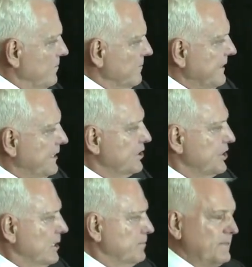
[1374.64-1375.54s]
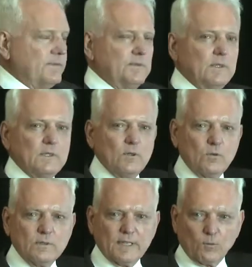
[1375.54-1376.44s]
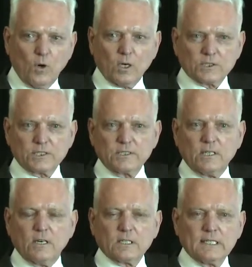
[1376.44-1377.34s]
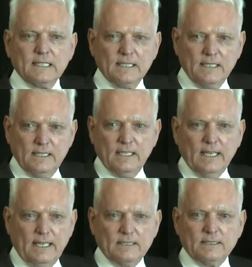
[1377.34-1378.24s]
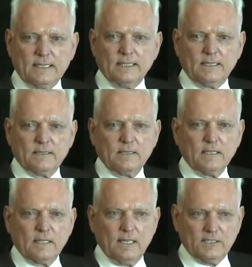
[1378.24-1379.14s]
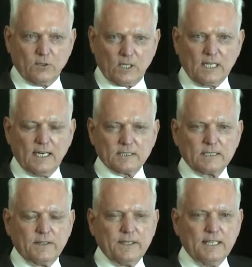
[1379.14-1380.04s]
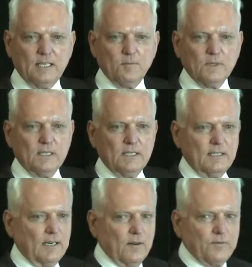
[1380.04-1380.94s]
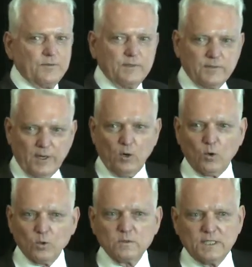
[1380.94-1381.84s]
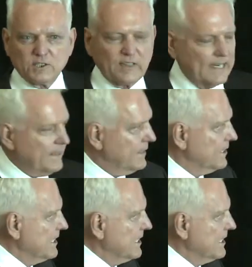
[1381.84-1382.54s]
Leadership that walks the talk and is on a constant theme of the whole is greater than the